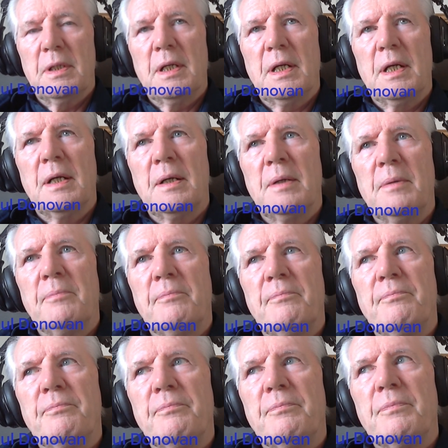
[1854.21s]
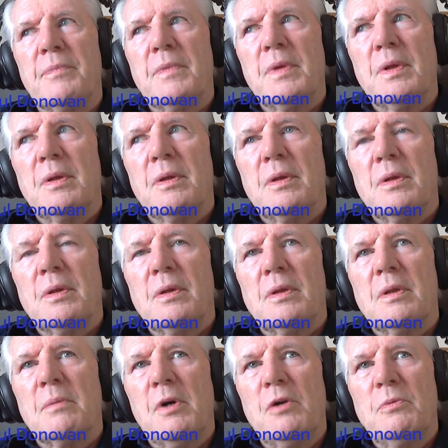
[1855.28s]
The
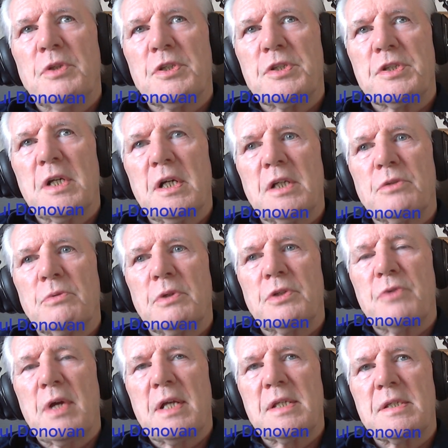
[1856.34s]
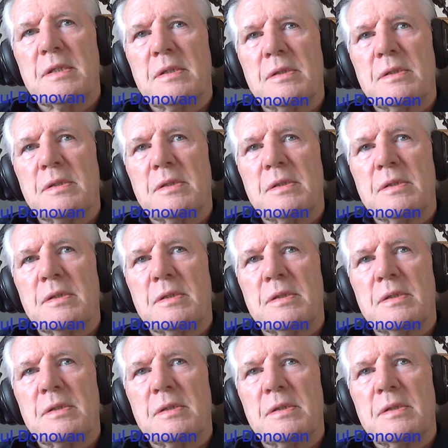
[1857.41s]
moment you start to address